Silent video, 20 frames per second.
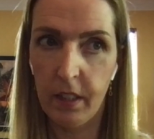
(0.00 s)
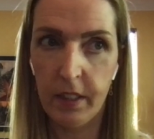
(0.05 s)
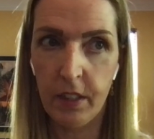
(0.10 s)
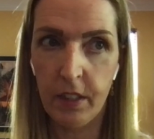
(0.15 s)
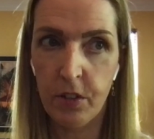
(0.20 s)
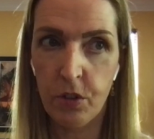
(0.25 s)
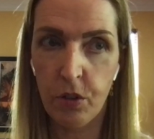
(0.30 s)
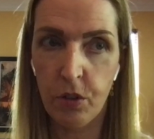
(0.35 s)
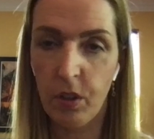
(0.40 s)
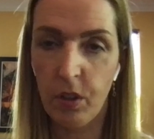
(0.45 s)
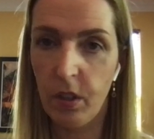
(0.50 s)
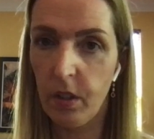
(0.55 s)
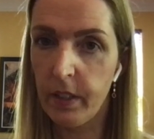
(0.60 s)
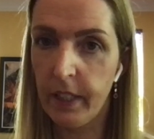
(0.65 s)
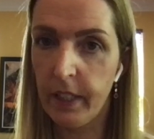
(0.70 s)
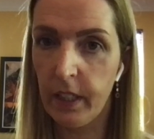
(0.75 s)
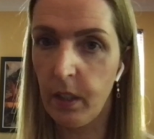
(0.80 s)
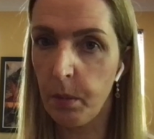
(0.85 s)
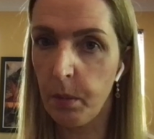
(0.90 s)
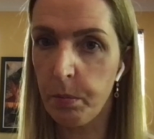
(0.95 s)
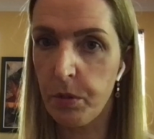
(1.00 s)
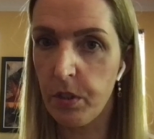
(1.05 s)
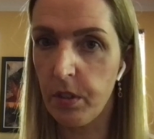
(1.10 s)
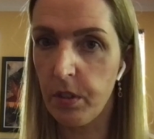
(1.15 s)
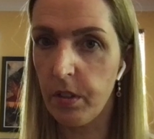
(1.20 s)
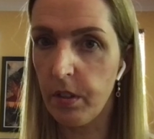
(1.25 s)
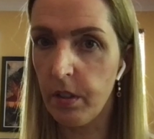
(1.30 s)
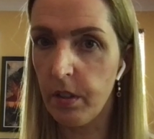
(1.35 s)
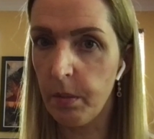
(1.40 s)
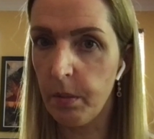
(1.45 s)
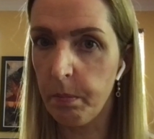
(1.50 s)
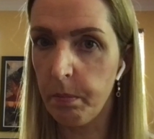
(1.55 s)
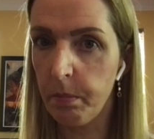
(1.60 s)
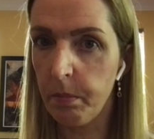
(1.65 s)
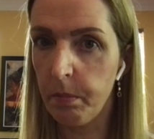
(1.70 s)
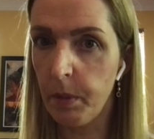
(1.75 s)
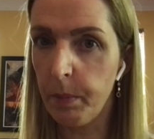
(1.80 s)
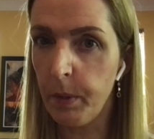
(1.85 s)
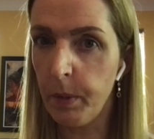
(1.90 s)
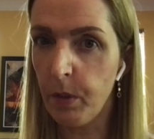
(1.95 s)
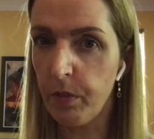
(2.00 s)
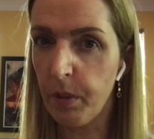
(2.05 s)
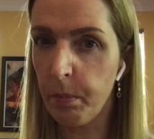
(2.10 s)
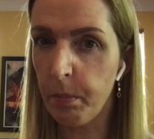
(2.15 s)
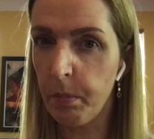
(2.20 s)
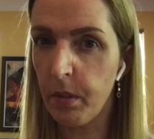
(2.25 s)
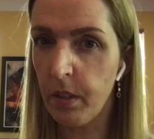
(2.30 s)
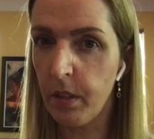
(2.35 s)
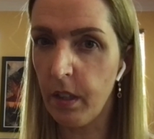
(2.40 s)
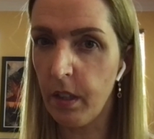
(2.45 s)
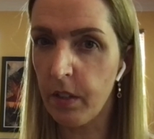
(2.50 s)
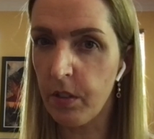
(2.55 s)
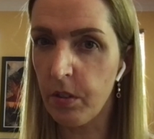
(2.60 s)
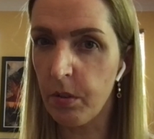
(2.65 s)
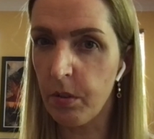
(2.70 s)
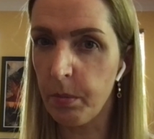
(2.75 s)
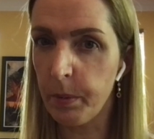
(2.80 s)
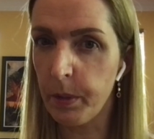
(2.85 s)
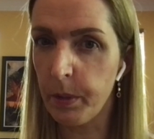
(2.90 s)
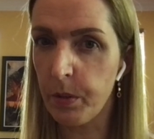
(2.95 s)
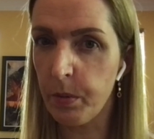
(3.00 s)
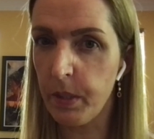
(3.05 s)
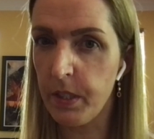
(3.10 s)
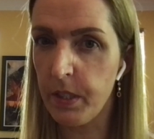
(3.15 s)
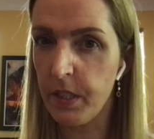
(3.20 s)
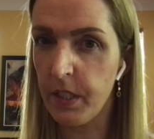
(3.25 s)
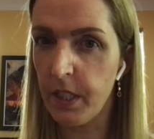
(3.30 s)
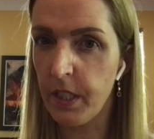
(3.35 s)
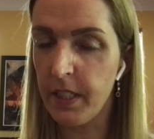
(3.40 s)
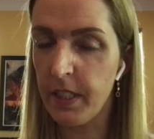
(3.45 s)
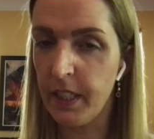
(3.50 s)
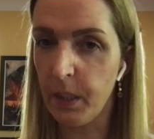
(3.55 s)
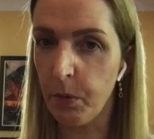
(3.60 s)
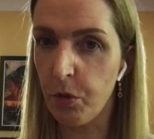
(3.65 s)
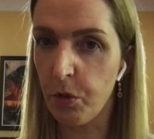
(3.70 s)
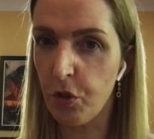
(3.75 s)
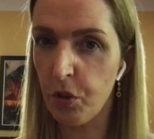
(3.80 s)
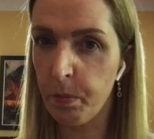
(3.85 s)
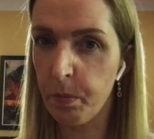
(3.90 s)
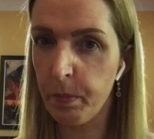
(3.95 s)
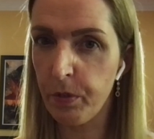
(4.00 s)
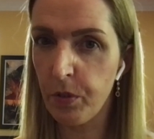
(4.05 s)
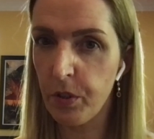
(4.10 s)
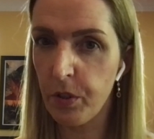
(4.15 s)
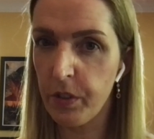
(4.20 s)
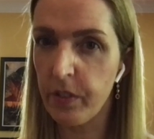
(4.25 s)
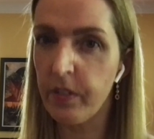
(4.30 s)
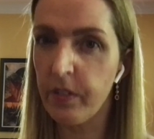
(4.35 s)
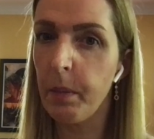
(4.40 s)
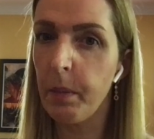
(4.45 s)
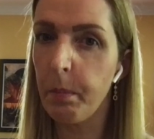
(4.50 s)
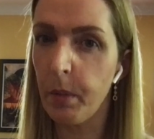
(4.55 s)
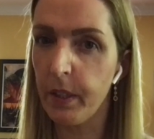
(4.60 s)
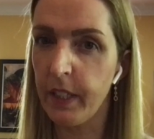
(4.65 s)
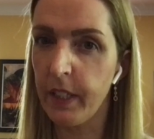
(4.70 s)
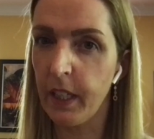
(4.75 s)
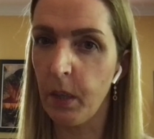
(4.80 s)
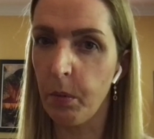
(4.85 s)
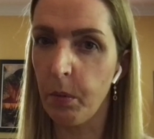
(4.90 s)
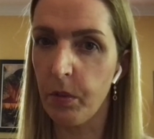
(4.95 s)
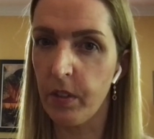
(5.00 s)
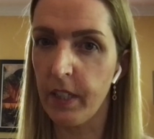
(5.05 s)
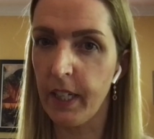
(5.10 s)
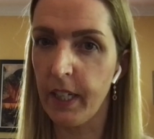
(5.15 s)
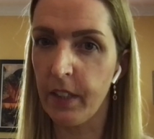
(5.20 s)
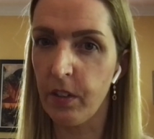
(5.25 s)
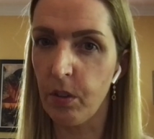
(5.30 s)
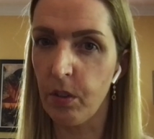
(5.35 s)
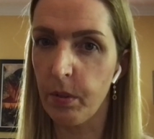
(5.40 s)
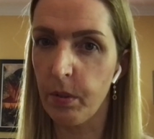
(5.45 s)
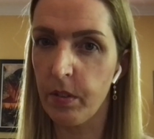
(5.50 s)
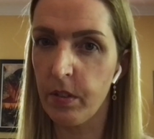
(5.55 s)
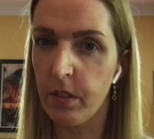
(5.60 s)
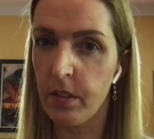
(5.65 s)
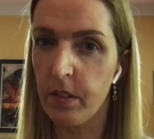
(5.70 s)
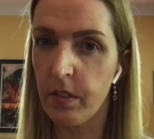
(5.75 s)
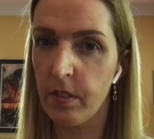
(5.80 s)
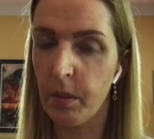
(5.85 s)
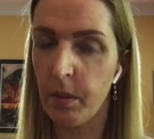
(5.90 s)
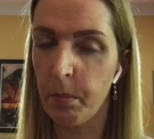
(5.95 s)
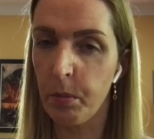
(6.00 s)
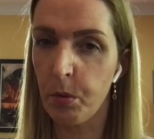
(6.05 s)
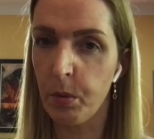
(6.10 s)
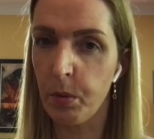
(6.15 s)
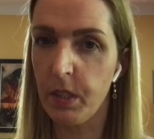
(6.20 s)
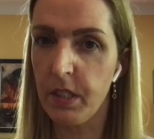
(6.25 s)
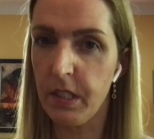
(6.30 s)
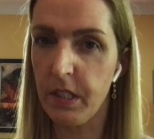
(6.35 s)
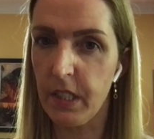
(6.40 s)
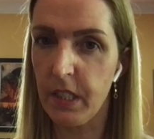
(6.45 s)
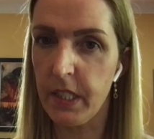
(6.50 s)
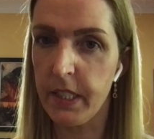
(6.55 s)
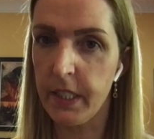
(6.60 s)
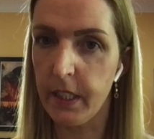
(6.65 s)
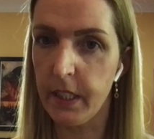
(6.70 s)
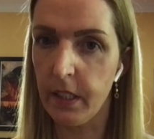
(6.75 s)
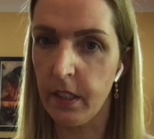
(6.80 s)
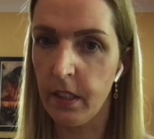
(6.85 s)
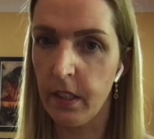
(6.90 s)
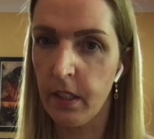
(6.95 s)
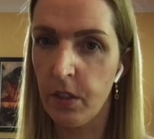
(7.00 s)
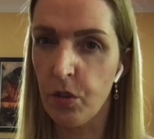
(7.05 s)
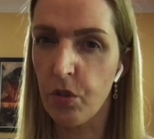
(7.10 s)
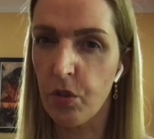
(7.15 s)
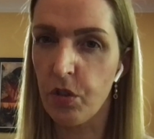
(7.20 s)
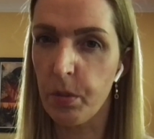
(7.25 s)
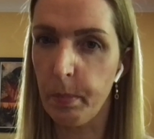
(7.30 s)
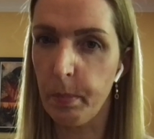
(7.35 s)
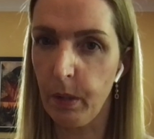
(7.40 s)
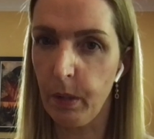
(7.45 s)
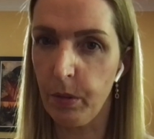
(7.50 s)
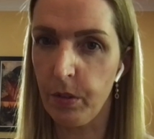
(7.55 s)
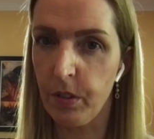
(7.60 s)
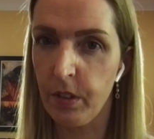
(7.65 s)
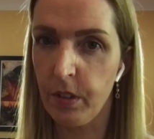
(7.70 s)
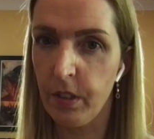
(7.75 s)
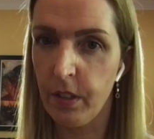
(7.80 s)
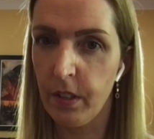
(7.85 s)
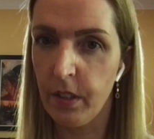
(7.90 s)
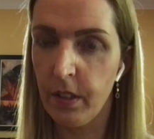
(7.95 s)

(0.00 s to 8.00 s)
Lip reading: Yeah, that took, I think, up to maybe October 2019. It was just before December, I think it was enacted. Wasn't it December 2019? Just about.